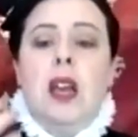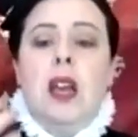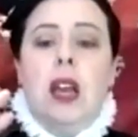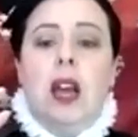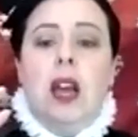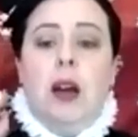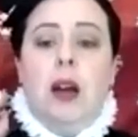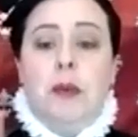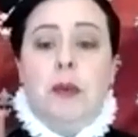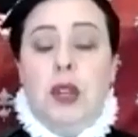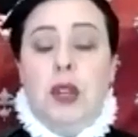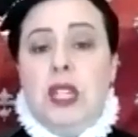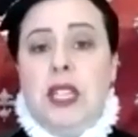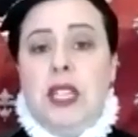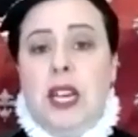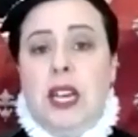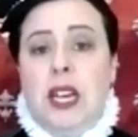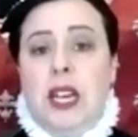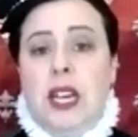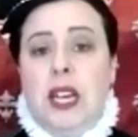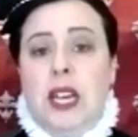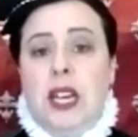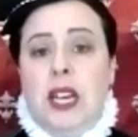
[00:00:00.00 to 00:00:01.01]
I'm using
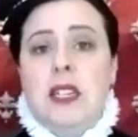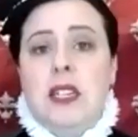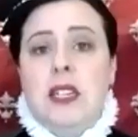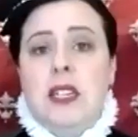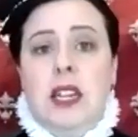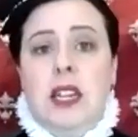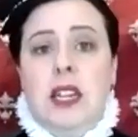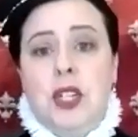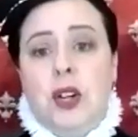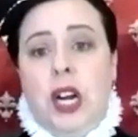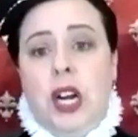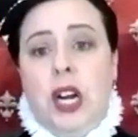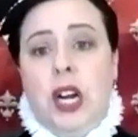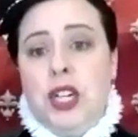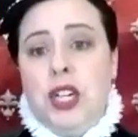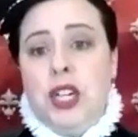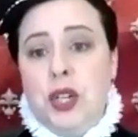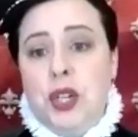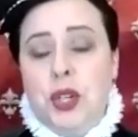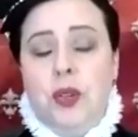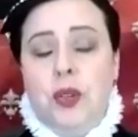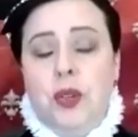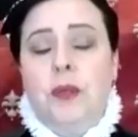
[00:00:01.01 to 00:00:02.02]
that as an illustration to